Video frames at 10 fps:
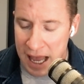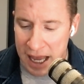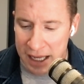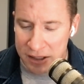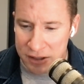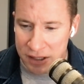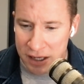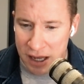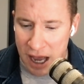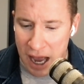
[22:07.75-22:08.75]
And
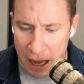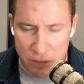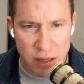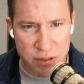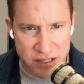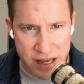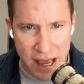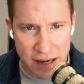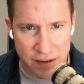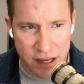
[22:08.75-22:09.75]
I was
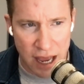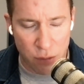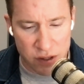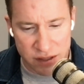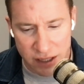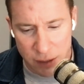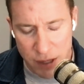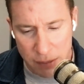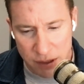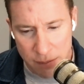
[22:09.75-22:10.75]
upset that I wasn't going to be
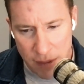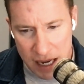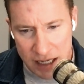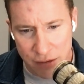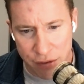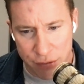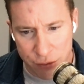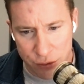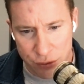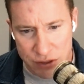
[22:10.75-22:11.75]
able to make it
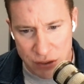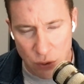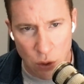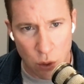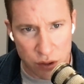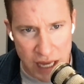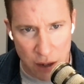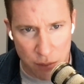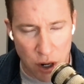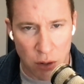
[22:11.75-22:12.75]
through school
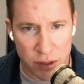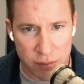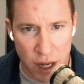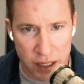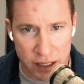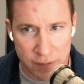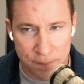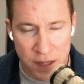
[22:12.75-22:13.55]
without borrowing money.